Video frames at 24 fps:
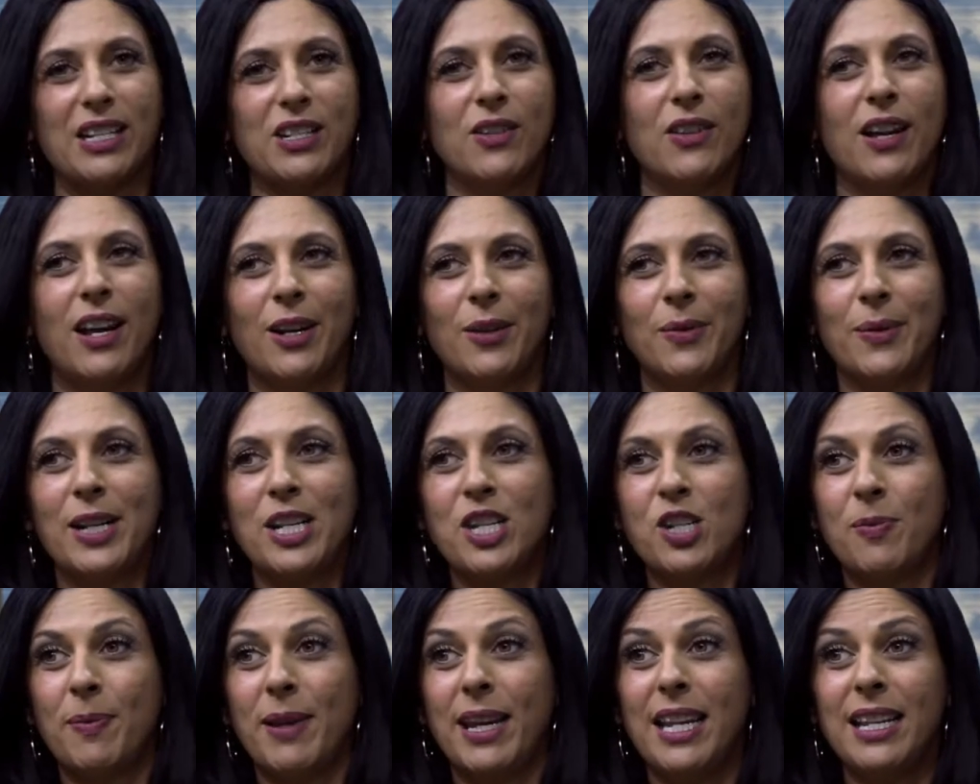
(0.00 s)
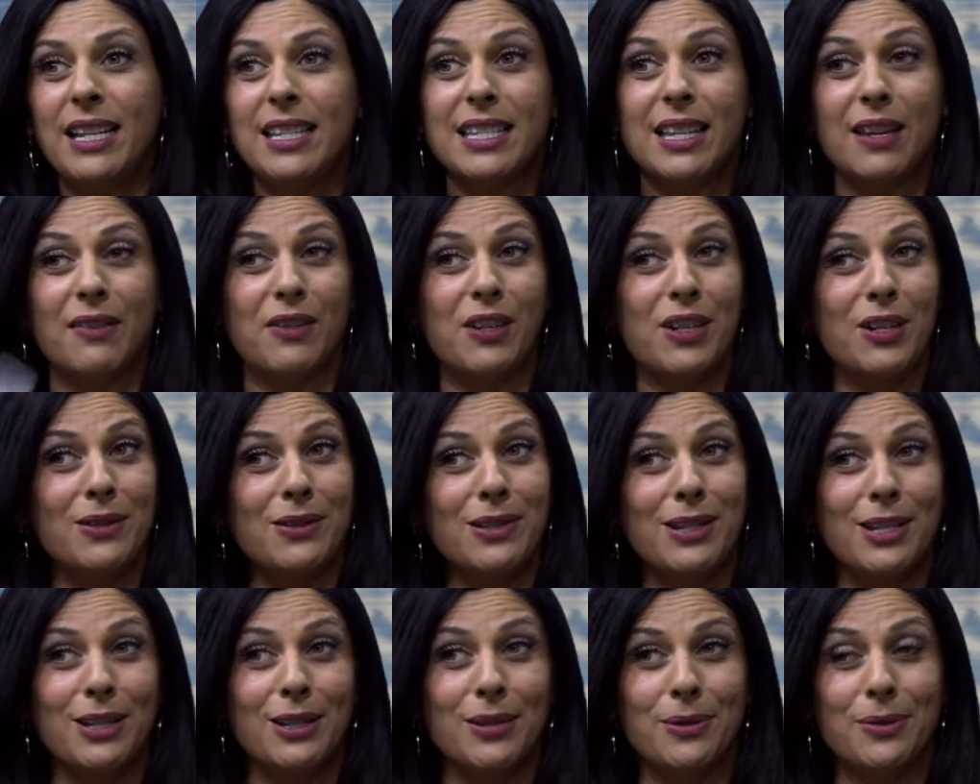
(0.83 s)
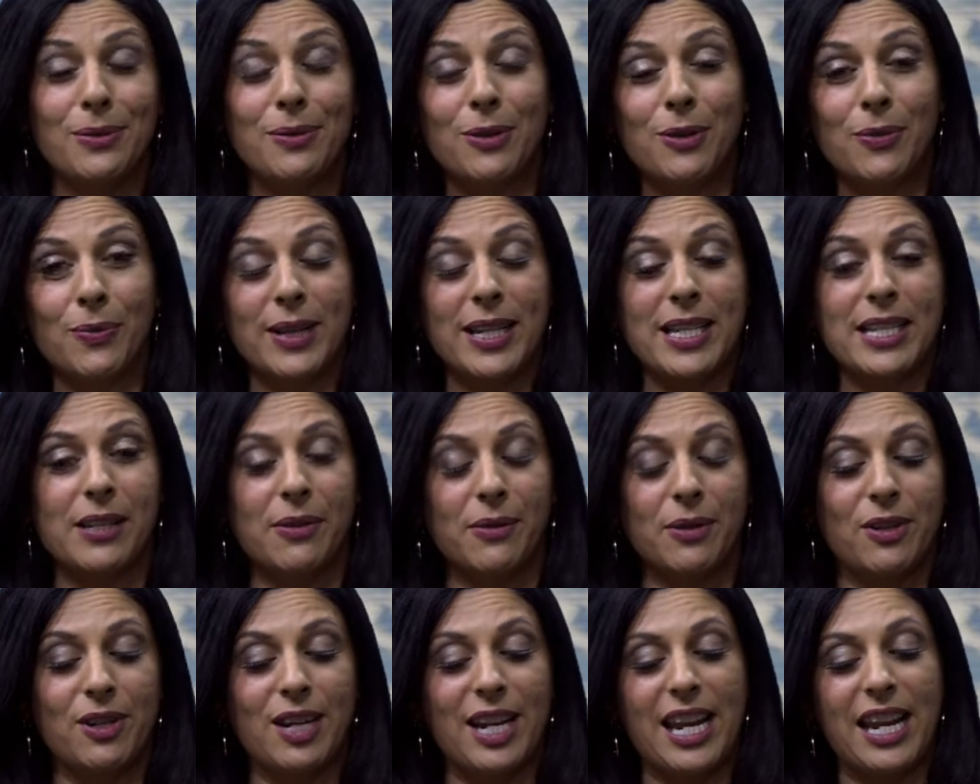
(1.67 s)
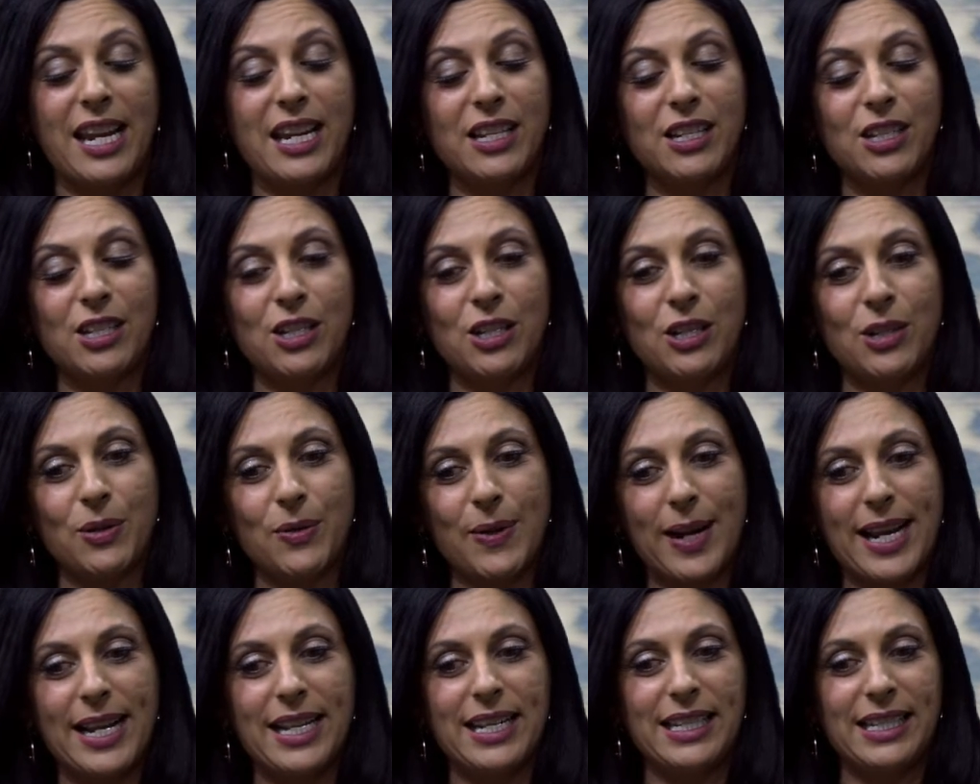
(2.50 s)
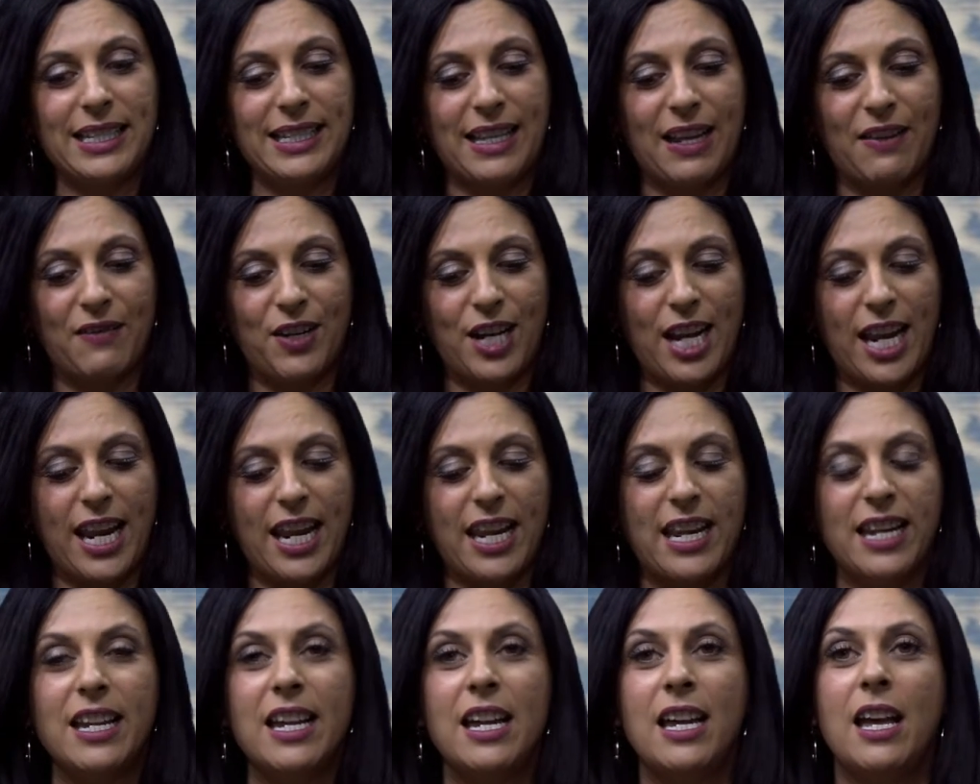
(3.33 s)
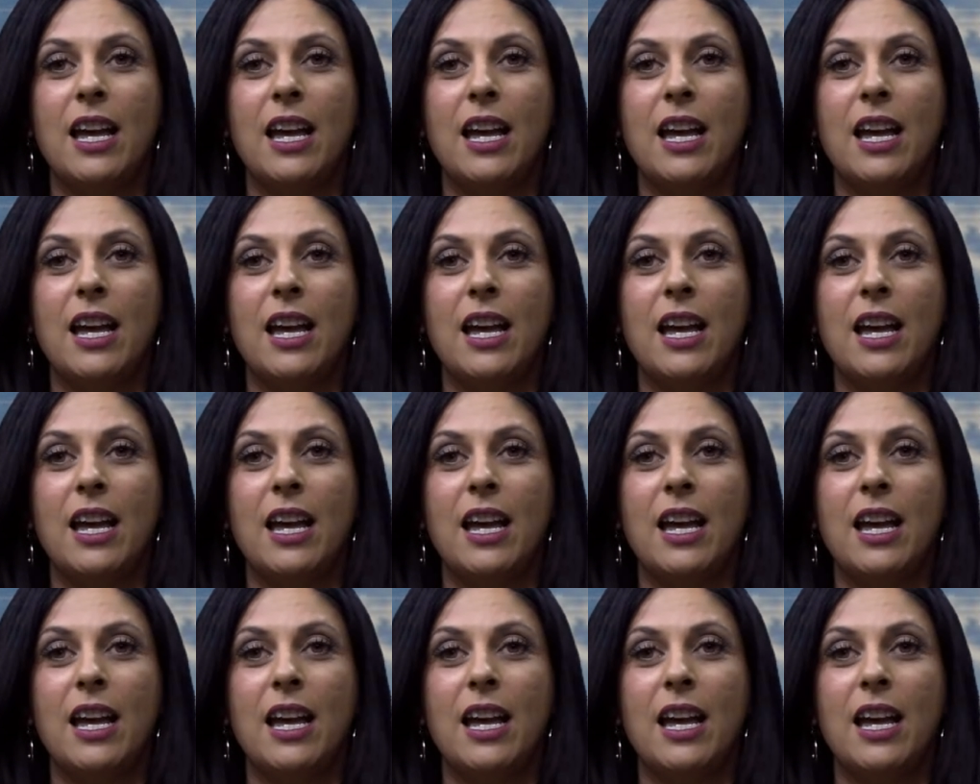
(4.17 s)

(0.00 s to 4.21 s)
know how to reach me, 702-308-2878.